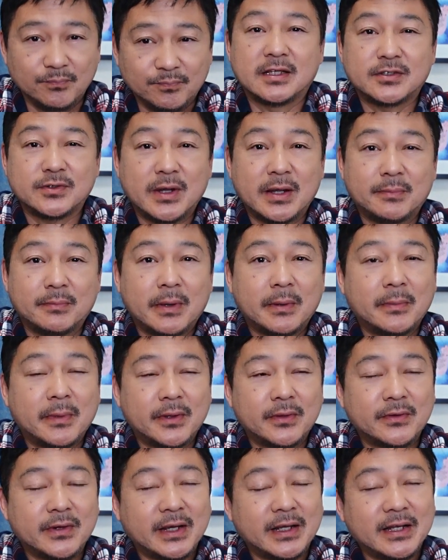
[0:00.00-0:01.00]
That's right, my
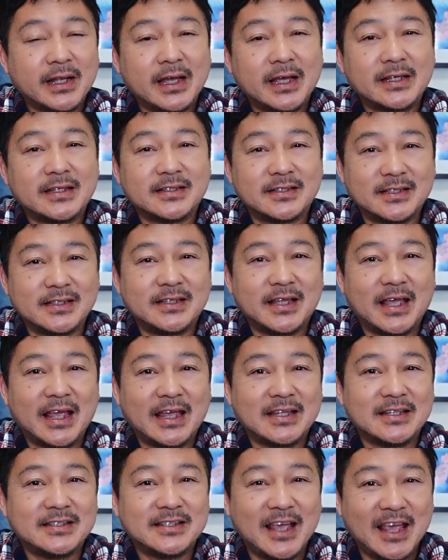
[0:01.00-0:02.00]
mother and I did
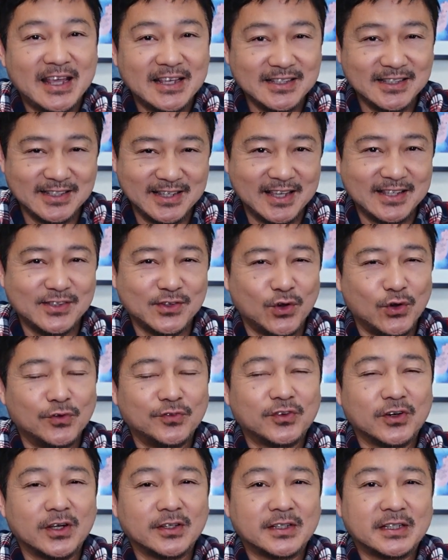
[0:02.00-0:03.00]
a taste test
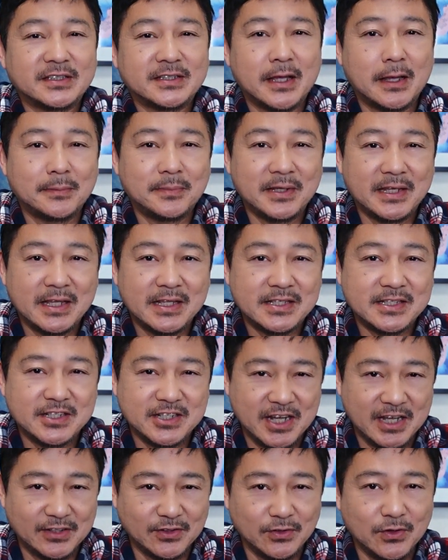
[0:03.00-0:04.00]
over on the Tabi Eats
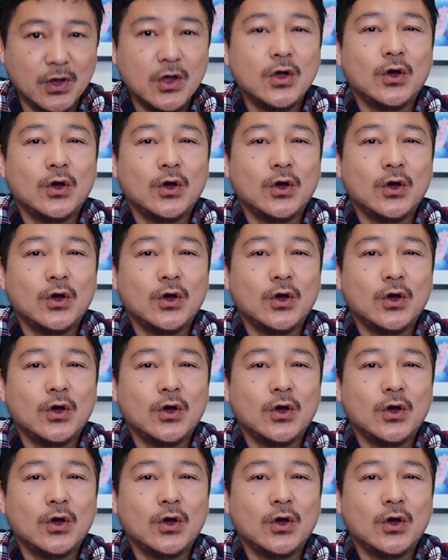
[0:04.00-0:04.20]
channel.